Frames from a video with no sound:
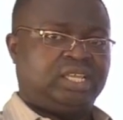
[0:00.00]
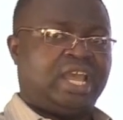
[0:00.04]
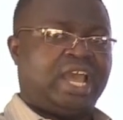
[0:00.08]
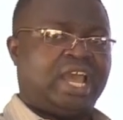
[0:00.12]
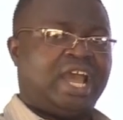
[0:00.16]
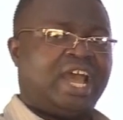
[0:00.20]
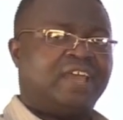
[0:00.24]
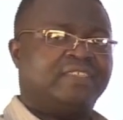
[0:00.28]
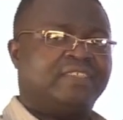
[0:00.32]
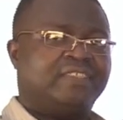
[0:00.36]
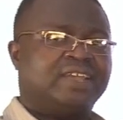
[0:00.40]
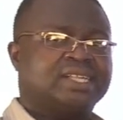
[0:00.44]

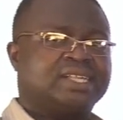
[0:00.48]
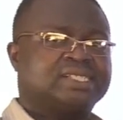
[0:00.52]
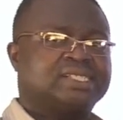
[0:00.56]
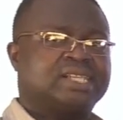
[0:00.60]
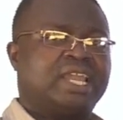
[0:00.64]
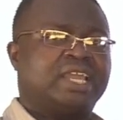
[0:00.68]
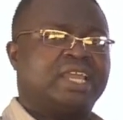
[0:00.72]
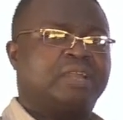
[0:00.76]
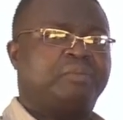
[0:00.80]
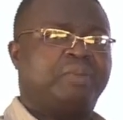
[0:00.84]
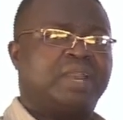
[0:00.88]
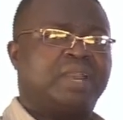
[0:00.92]
Others,
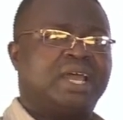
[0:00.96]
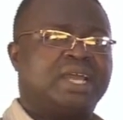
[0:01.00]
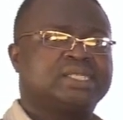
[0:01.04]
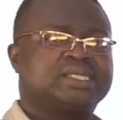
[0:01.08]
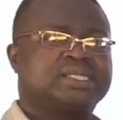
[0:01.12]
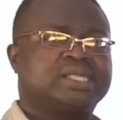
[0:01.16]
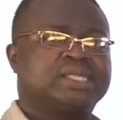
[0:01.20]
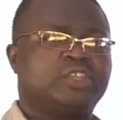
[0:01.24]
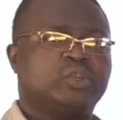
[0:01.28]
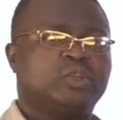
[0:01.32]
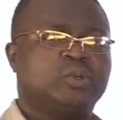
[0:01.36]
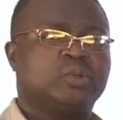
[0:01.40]
like
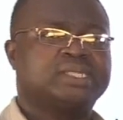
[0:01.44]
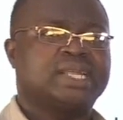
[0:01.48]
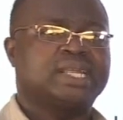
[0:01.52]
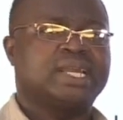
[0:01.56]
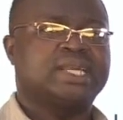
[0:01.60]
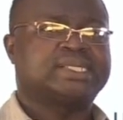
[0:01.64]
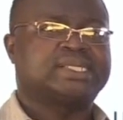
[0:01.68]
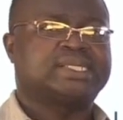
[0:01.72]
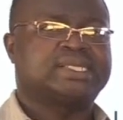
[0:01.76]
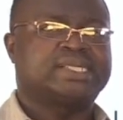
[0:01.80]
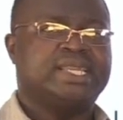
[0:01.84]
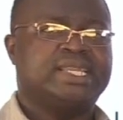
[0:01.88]
plants, use
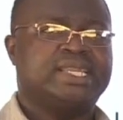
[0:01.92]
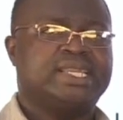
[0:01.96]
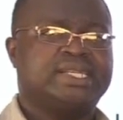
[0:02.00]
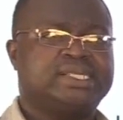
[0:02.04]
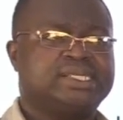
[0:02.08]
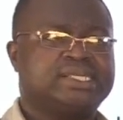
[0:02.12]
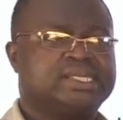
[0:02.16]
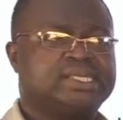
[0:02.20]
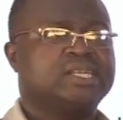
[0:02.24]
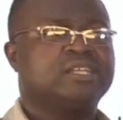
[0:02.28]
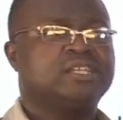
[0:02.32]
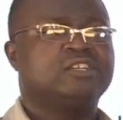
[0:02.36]

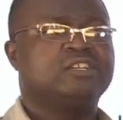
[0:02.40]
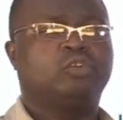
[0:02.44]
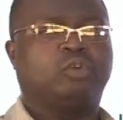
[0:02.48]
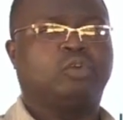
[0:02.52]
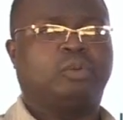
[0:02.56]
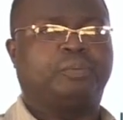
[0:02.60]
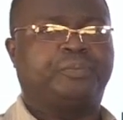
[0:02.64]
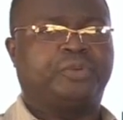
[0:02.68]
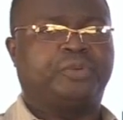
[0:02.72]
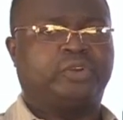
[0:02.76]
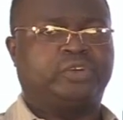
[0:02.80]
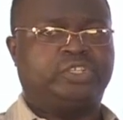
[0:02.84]
seeds to
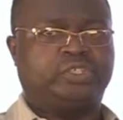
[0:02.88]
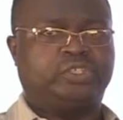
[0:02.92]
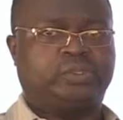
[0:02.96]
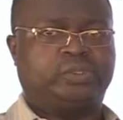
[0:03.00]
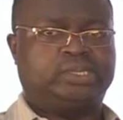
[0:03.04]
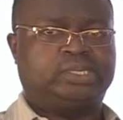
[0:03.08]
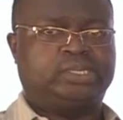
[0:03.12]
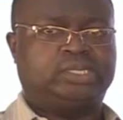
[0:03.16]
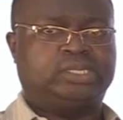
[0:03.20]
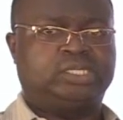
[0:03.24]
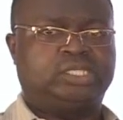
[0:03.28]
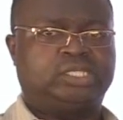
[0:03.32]

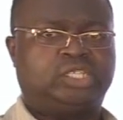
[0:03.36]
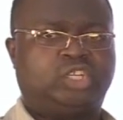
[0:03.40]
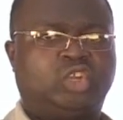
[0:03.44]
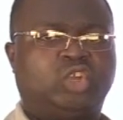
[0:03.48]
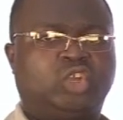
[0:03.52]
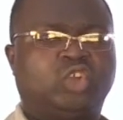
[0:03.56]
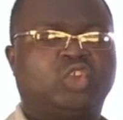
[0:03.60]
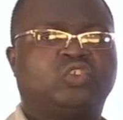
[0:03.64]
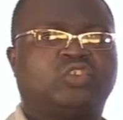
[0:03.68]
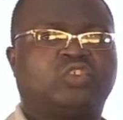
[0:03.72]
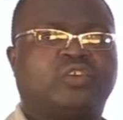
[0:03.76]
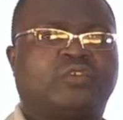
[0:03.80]
reproduce.
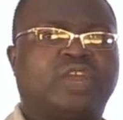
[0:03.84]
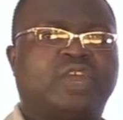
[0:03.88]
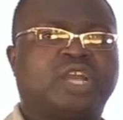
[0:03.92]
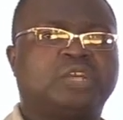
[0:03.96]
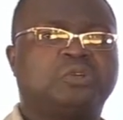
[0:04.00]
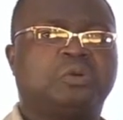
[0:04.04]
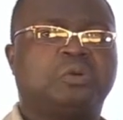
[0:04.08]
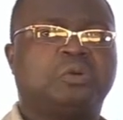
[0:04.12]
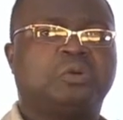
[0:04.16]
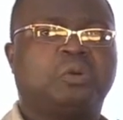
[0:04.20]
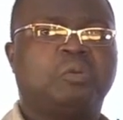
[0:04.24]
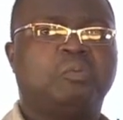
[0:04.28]
So if you want
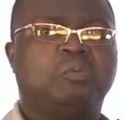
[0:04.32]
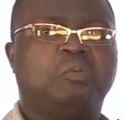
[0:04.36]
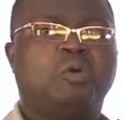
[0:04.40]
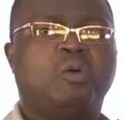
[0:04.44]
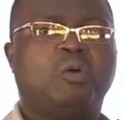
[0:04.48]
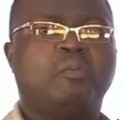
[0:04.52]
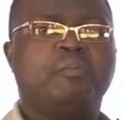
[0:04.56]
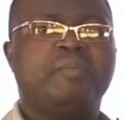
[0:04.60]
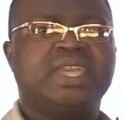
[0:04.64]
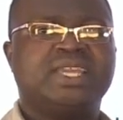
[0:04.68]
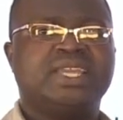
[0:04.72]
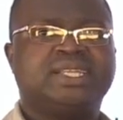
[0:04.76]
to grow more
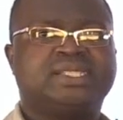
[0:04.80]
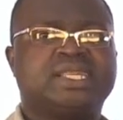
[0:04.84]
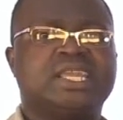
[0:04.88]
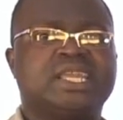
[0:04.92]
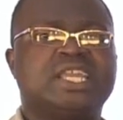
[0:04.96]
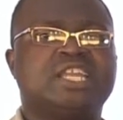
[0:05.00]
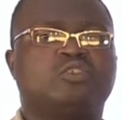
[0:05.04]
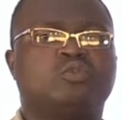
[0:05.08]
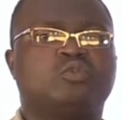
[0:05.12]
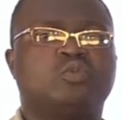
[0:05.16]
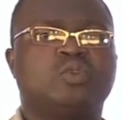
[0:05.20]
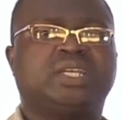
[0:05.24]
maize,
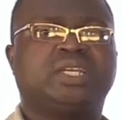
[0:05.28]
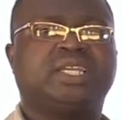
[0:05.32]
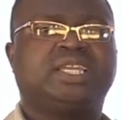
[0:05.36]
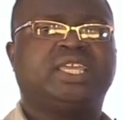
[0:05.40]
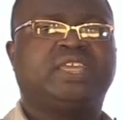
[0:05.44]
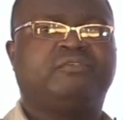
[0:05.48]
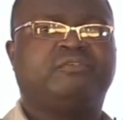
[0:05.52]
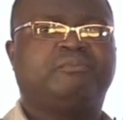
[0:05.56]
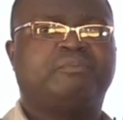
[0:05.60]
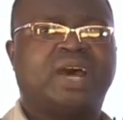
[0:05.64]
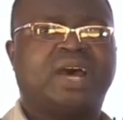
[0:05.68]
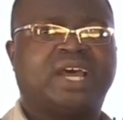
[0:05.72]
it won't
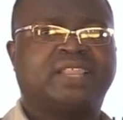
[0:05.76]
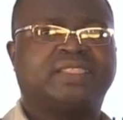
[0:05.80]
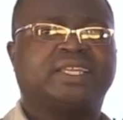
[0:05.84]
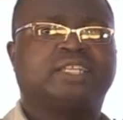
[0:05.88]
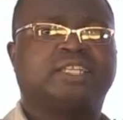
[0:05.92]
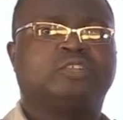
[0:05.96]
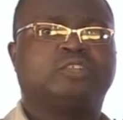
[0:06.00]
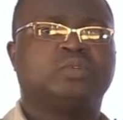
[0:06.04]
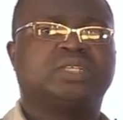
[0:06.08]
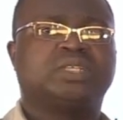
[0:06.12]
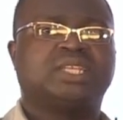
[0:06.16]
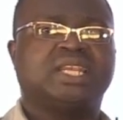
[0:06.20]
give birth,
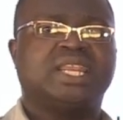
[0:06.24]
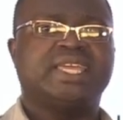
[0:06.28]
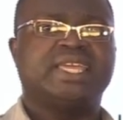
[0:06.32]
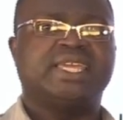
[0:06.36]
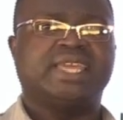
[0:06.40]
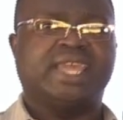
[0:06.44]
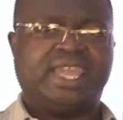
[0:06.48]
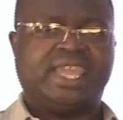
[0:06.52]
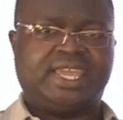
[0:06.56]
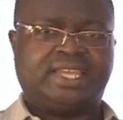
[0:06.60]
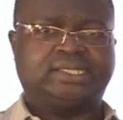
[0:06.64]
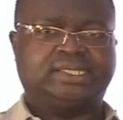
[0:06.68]
it won't lay
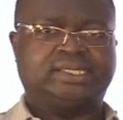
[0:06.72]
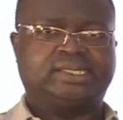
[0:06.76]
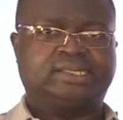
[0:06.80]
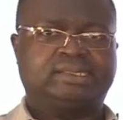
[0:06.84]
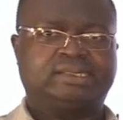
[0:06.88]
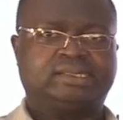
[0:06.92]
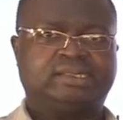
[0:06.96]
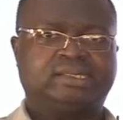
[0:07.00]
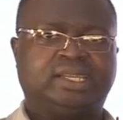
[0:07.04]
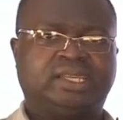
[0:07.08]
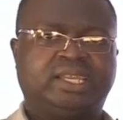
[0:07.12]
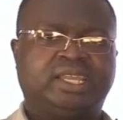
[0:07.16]
eggs.
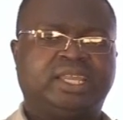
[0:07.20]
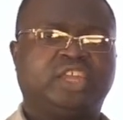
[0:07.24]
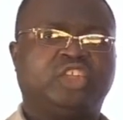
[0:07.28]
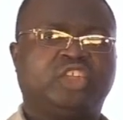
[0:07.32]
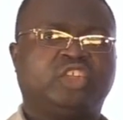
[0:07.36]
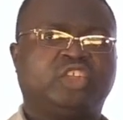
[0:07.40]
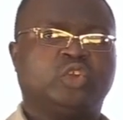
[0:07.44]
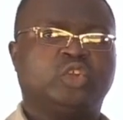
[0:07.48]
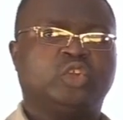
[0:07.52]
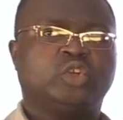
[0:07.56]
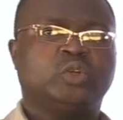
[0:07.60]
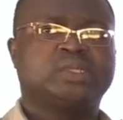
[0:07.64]

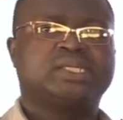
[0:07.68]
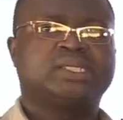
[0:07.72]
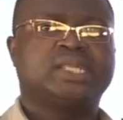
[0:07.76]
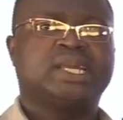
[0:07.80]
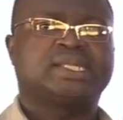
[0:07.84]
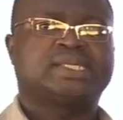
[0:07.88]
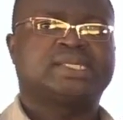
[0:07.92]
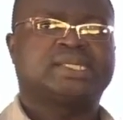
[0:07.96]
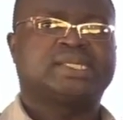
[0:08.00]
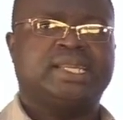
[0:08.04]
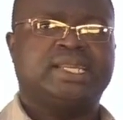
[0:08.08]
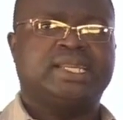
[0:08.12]
You use
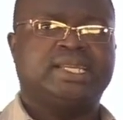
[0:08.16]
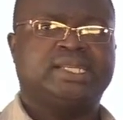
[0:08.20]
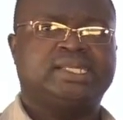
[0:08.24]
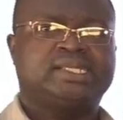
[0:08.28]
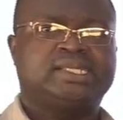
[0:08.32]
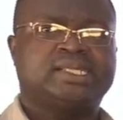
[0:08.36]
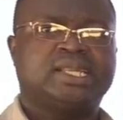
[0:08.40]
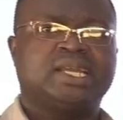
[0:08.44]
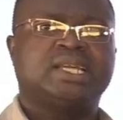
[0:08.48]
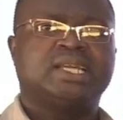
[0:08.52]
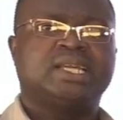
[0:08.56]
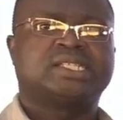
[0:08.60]

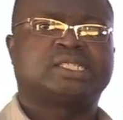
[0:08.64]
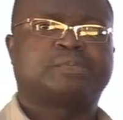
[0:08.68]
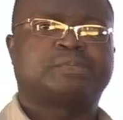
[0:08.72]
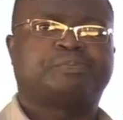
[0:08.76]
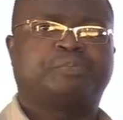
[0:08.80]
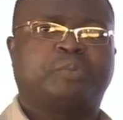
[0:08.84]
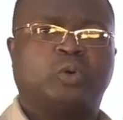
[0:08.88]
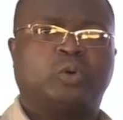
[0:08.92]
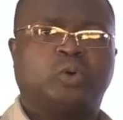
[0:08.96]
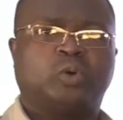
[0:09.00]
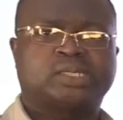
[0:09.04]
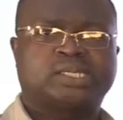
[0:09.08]
seeds,
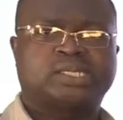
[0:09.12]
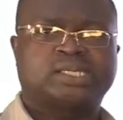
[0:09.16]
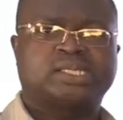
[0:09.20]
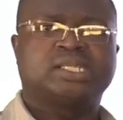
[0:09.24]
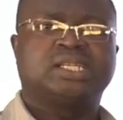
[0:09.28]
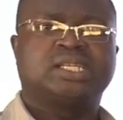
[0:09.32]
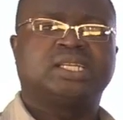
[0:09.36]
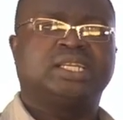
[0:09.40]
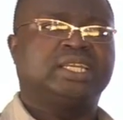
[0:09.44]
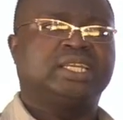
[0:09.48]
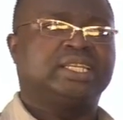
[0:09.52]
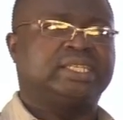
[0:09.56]
spores,
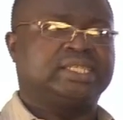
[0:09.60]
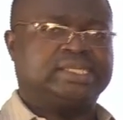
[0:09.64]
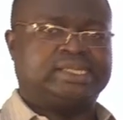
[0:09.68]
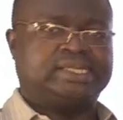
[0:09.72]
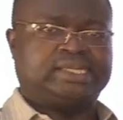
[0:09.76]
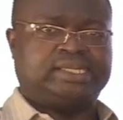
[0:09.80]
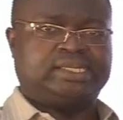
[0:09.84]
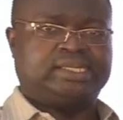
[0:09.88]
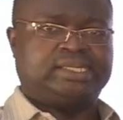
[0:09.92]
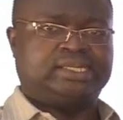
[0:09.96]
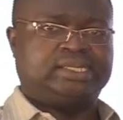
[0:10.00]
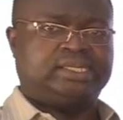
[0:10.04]

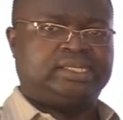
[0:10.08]
etc.